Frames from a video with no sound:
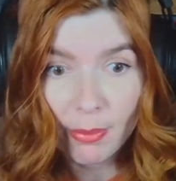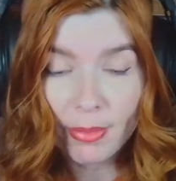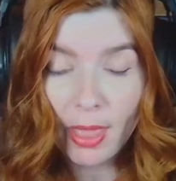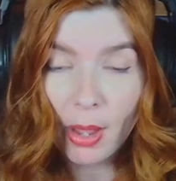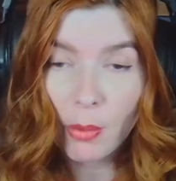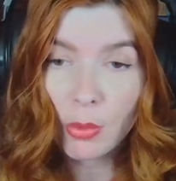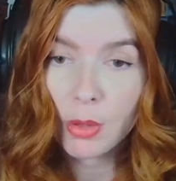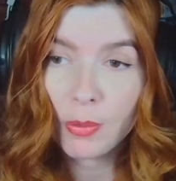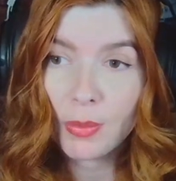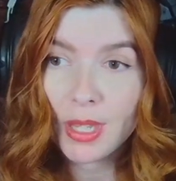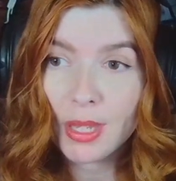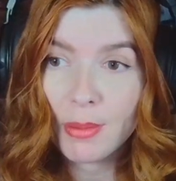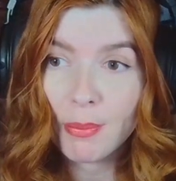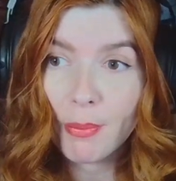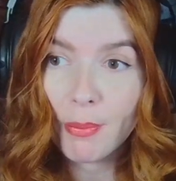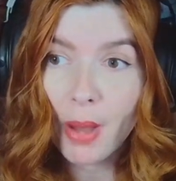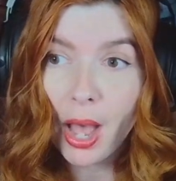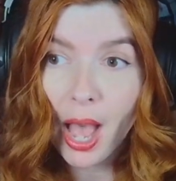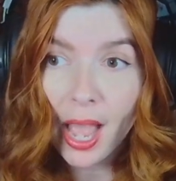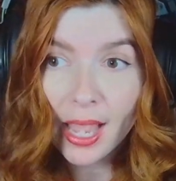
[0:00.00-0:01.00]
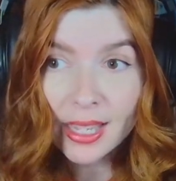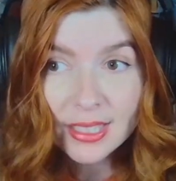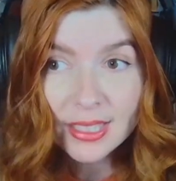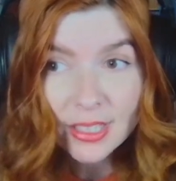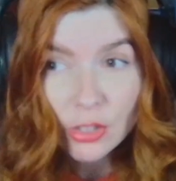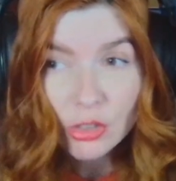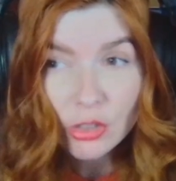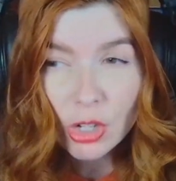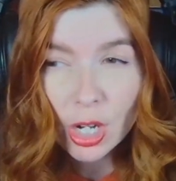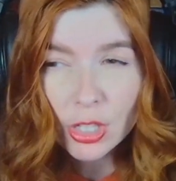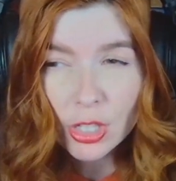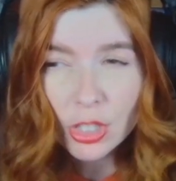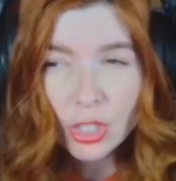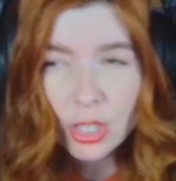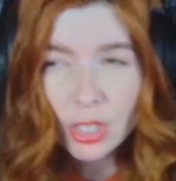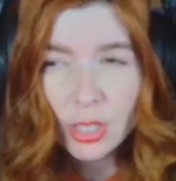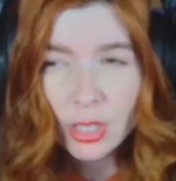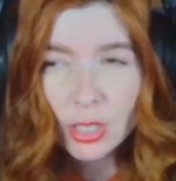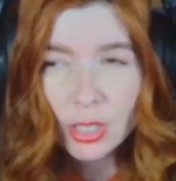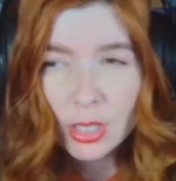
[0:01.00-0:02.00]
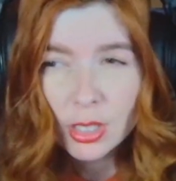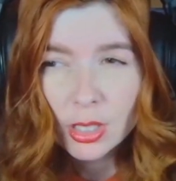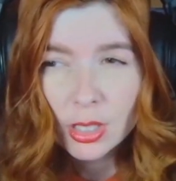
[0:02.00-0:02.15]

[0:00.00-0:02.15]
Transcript: That would be my suggestion